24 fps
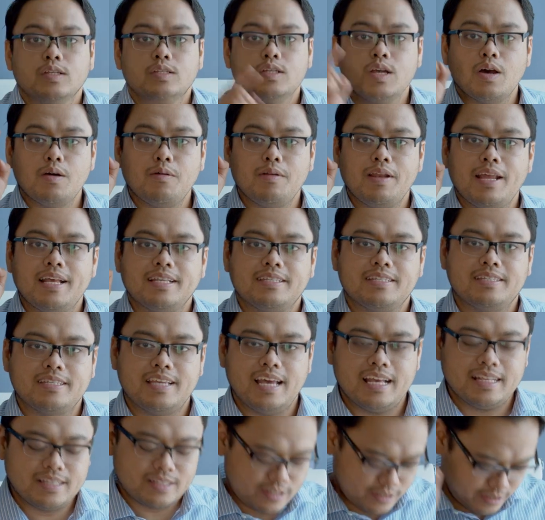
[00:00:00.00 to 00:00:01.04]
So let's
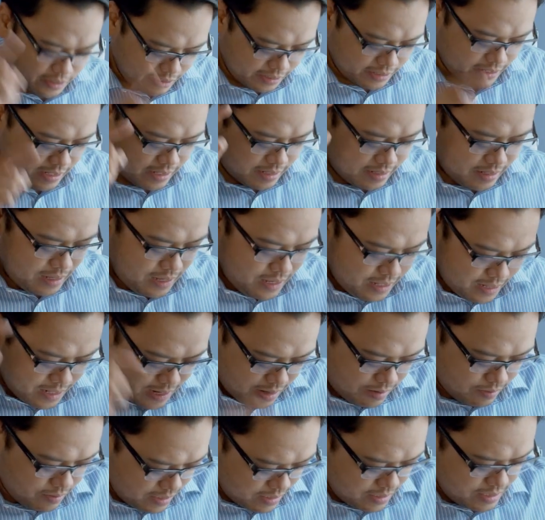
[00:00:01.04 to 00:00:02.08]
get started.
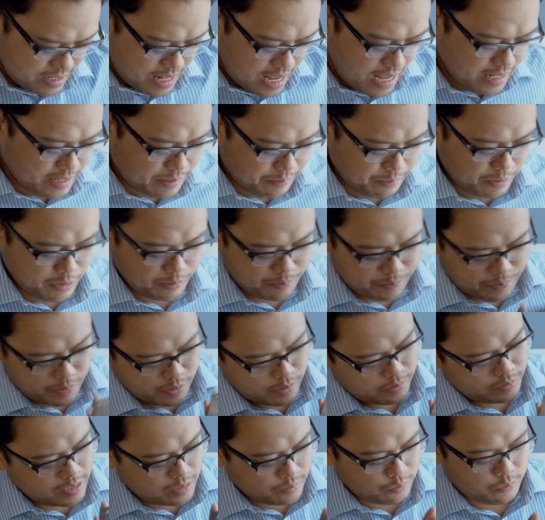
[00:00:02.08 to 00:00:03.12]
Now, this is the ATEM Mini
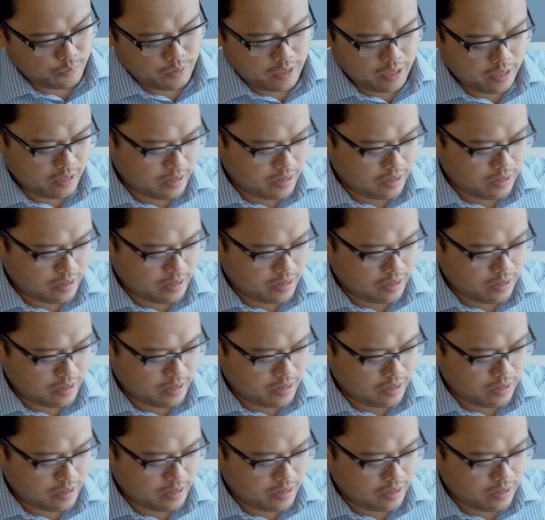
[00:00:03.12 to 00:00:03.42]
Pro that we